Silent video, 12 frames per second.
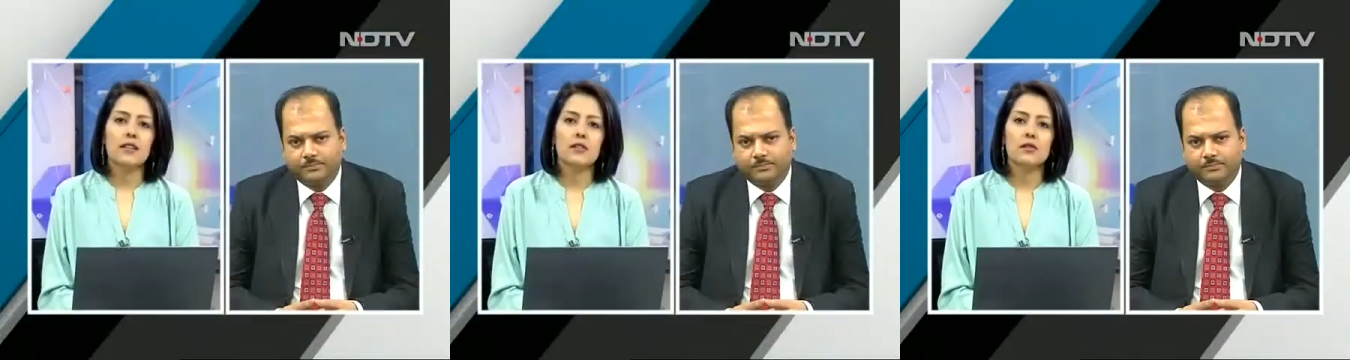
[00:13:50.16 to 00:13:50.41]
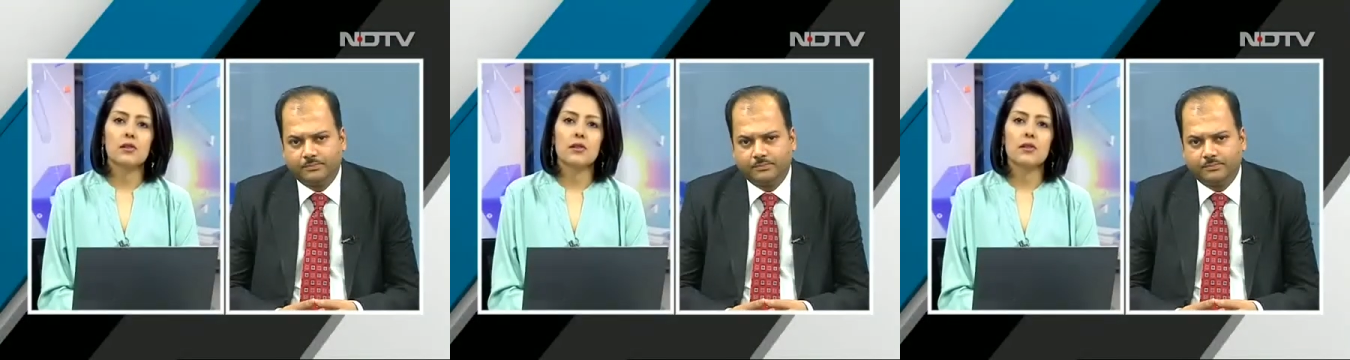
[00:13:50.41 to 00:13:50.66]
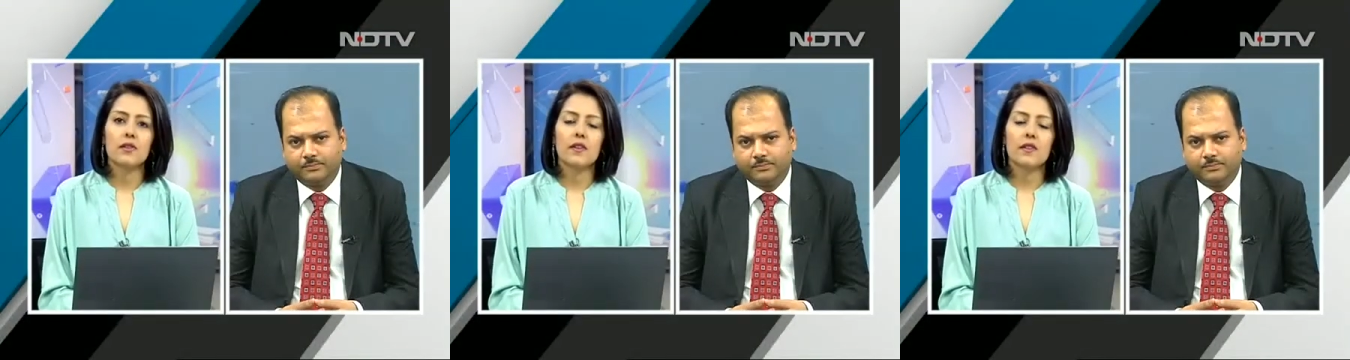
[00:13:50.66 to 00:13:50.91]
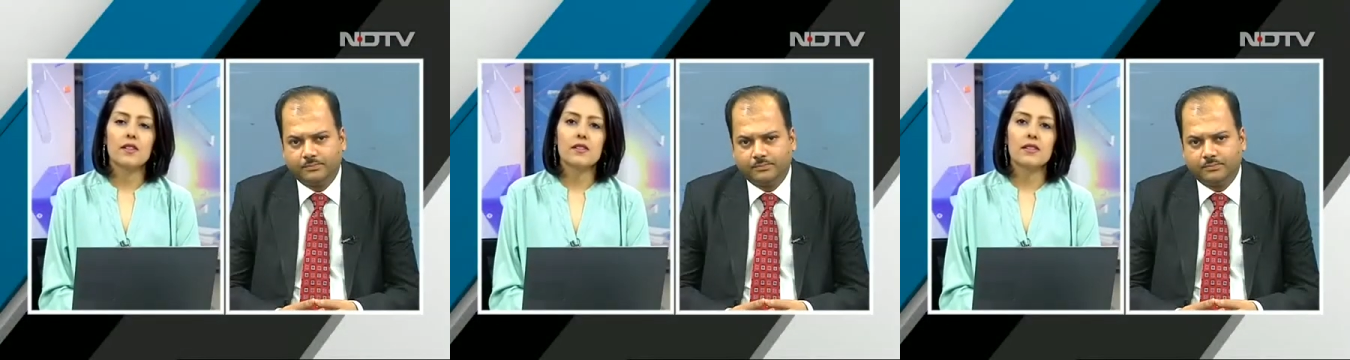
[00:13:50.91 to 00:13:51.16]
Speaker 1: uh, so you've
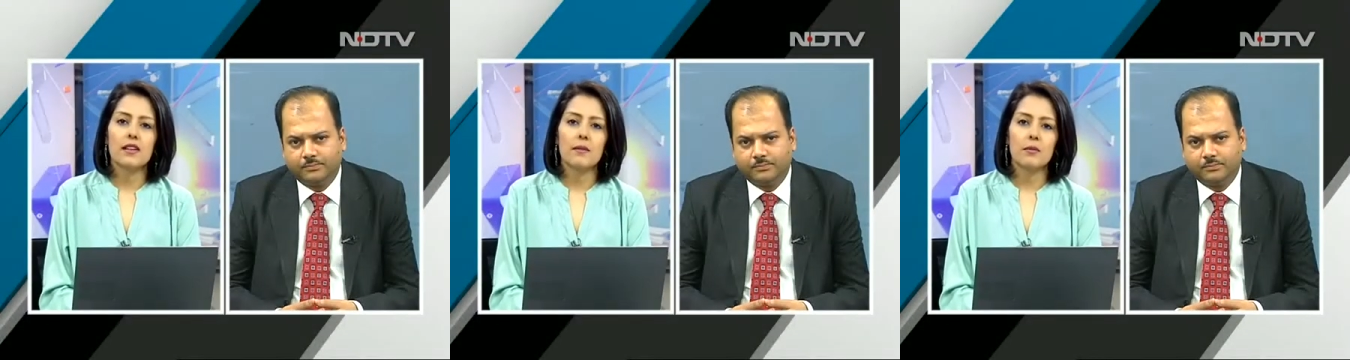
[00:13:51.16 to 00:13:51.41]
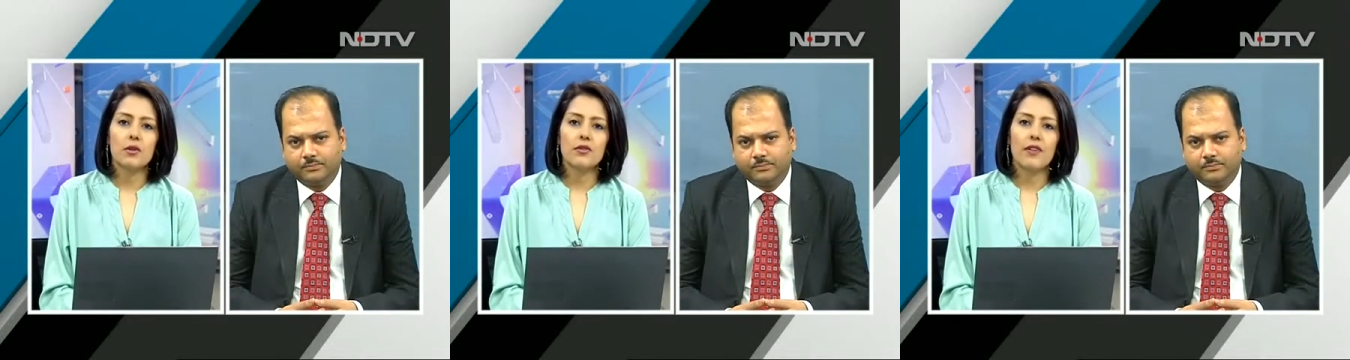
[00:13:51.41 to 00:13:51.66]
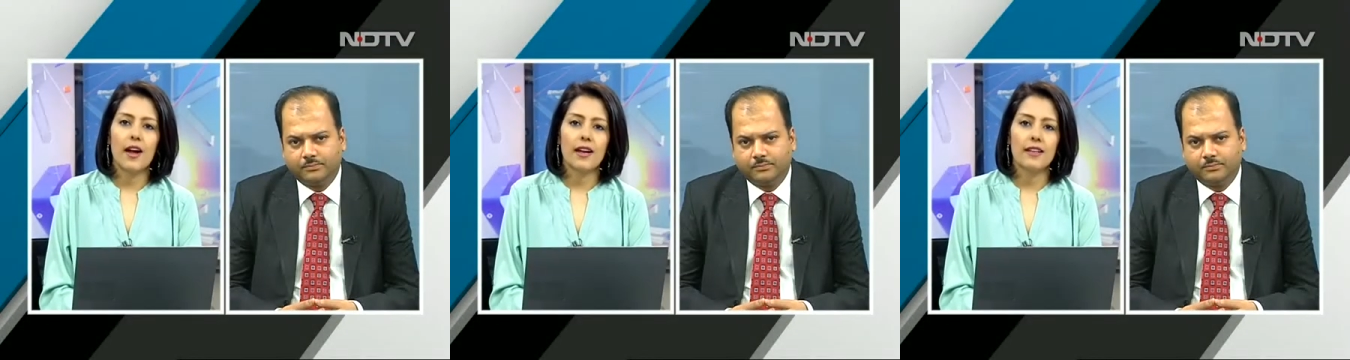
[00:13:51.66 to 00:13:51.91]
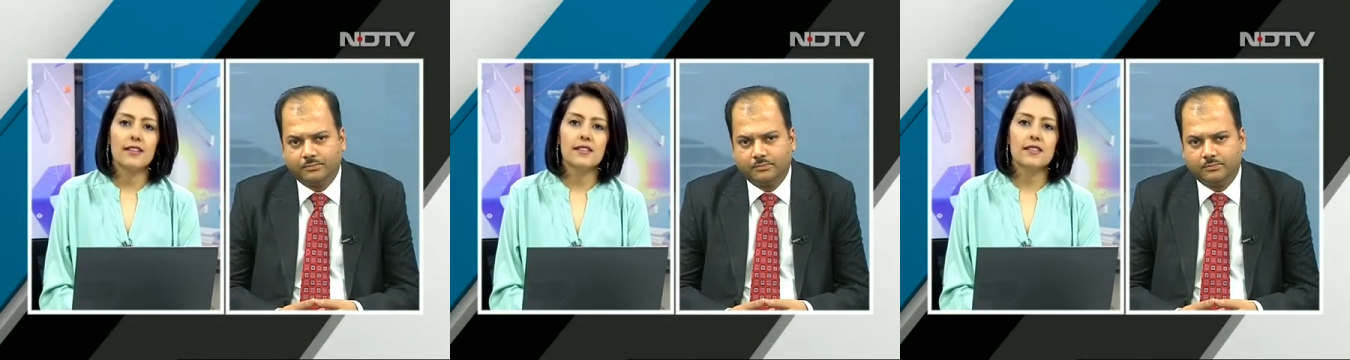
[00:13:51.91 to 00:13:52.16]
given us a number of
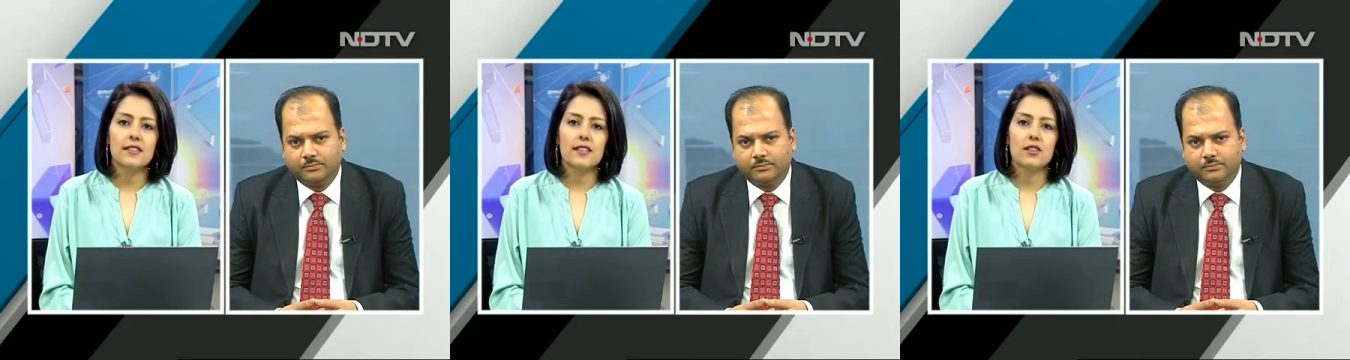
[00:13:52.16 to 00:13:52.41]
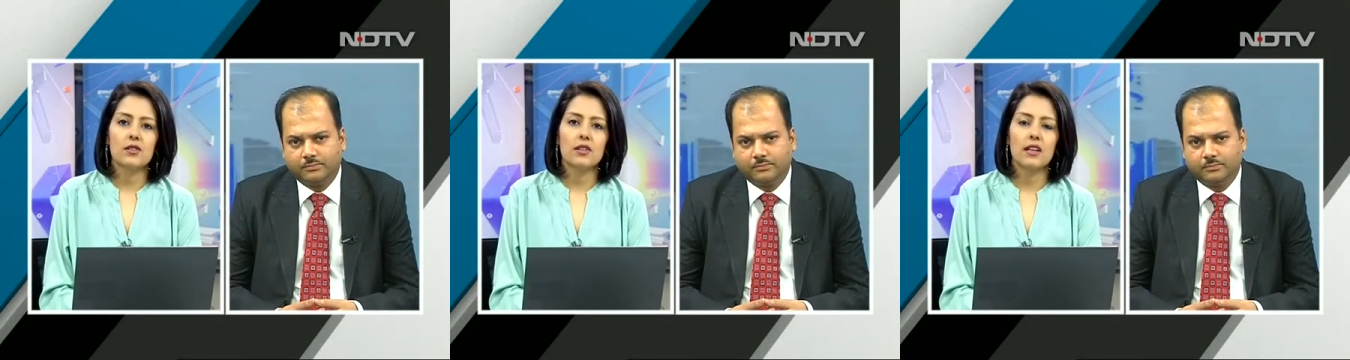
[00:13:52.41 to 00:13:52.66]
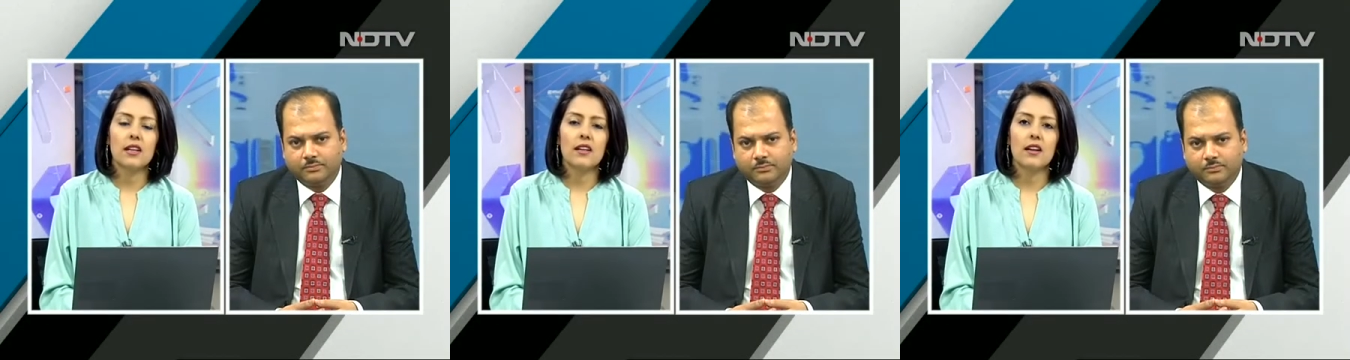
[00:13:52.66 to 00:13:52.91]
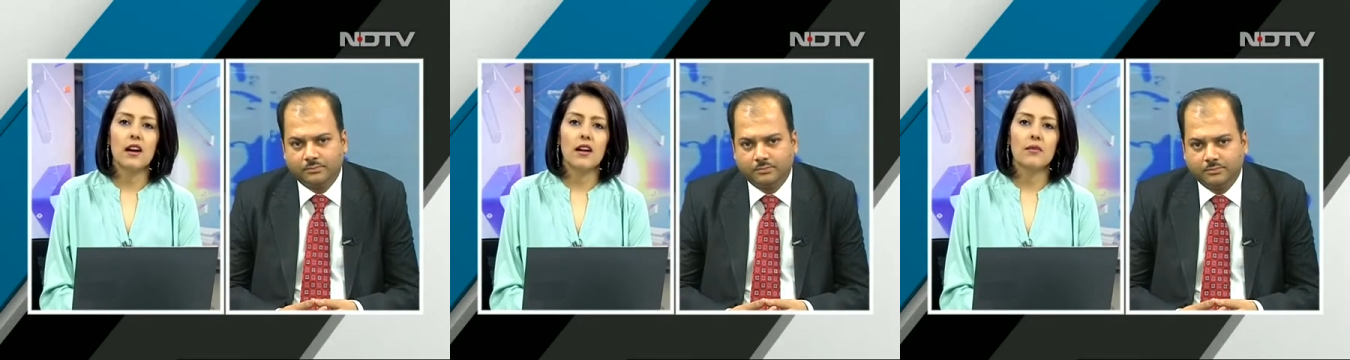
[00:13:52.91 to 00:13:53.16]
ideas that you
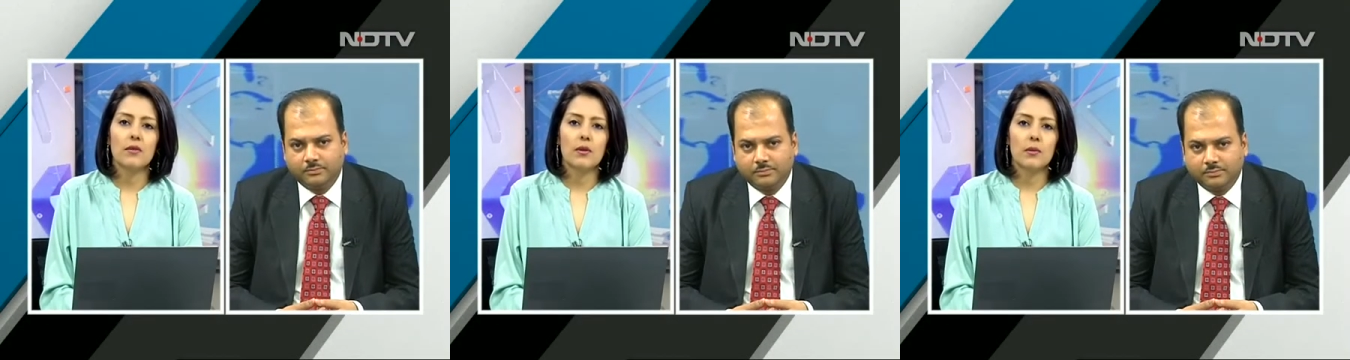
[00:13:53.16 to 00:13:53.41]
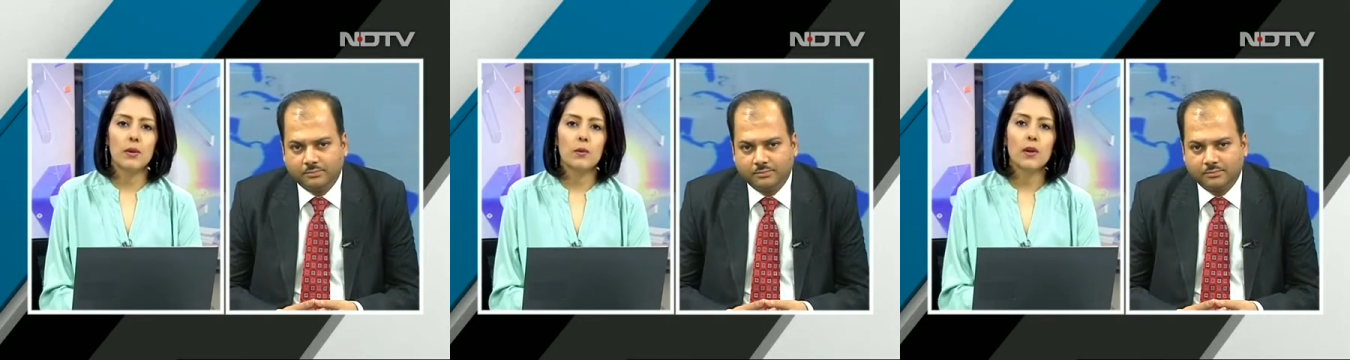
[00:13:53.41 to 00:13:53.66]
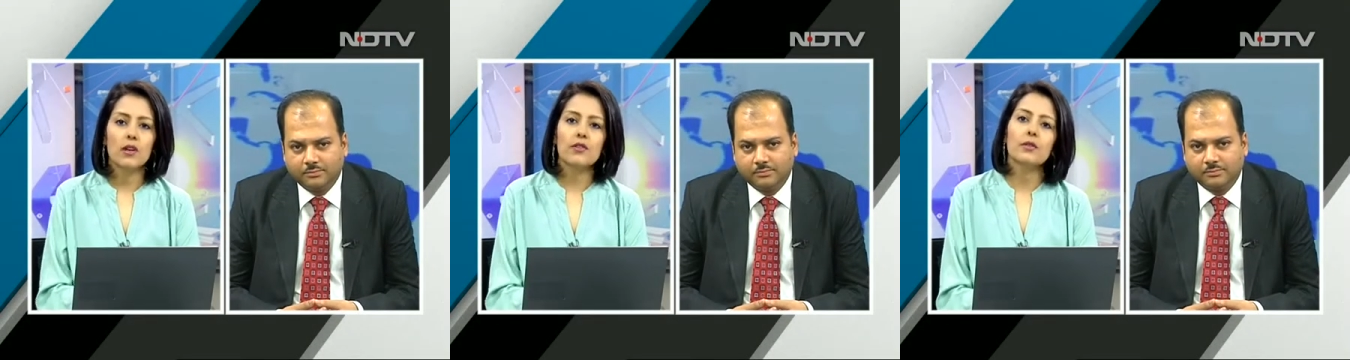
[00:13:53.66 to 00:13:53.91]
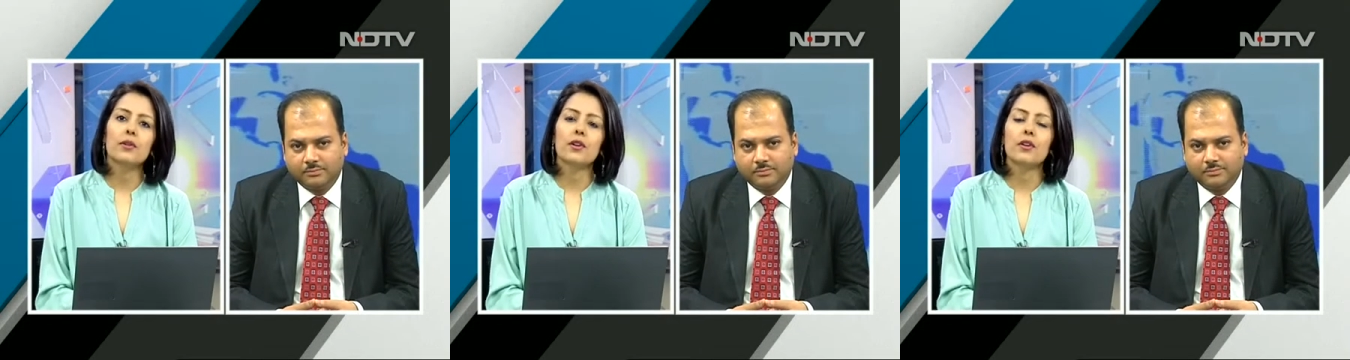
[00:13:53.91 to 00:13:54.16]
think uh, will work
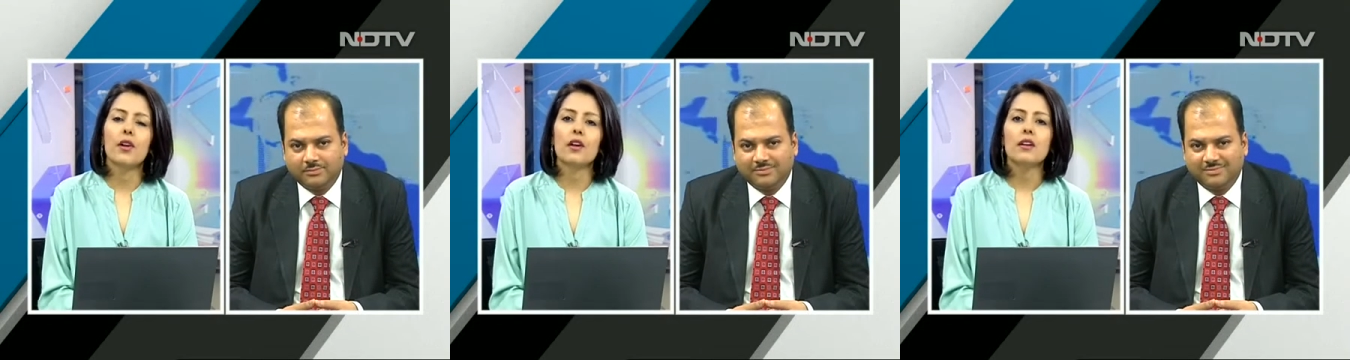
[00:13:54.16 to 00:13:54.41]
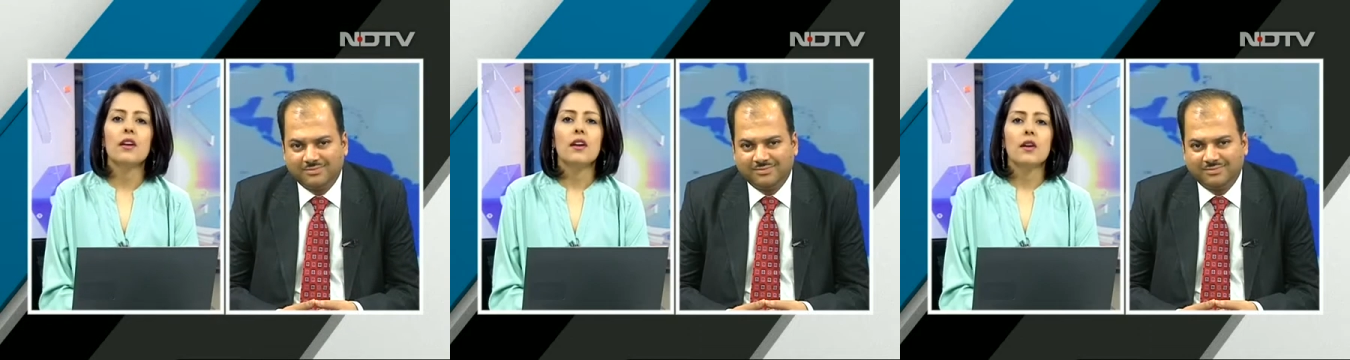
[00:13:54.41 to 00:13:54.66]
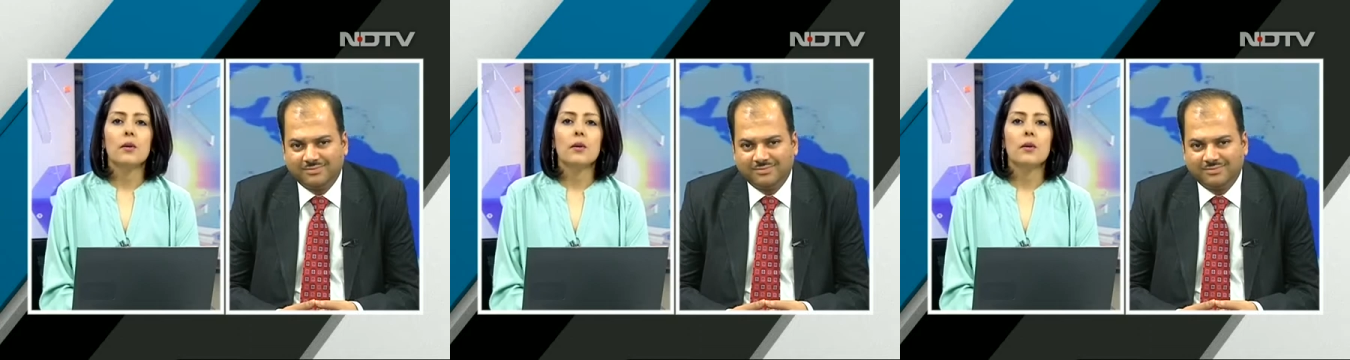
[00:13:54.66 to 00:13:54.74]
from here on.